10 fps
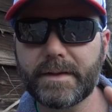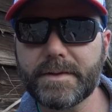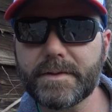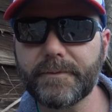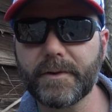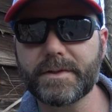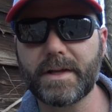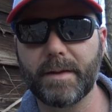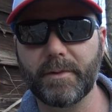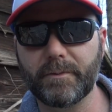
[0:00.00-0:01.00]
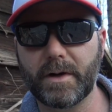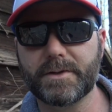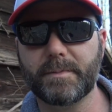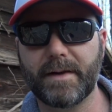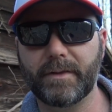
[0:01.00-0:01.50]
This is the first time you've
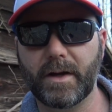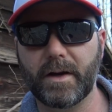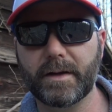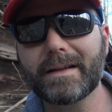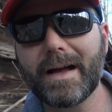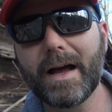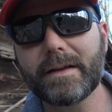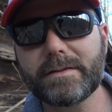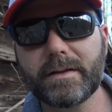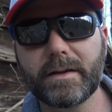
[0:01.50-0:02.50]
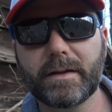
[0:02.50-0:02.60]
watched my vlog. Guys,